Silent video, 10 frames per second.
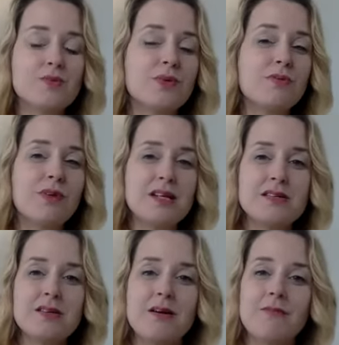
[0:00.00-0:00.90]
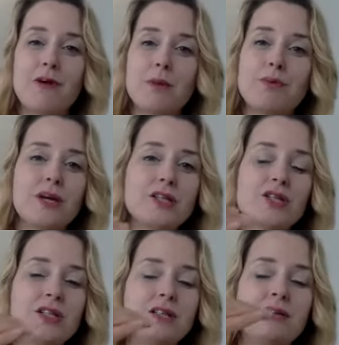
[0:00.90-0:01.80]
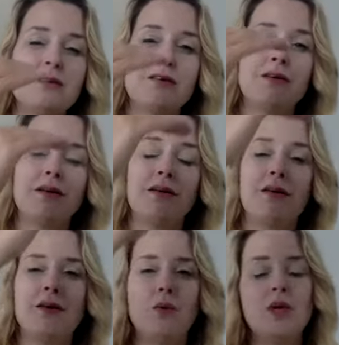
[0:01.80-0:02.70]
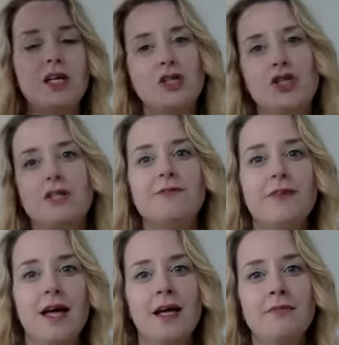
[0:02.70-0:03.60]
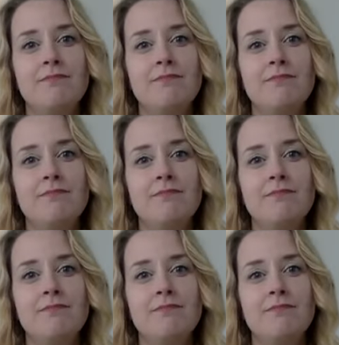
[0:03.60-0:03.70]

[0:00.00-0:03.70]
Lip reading: we're raising our vibration, we can shift that.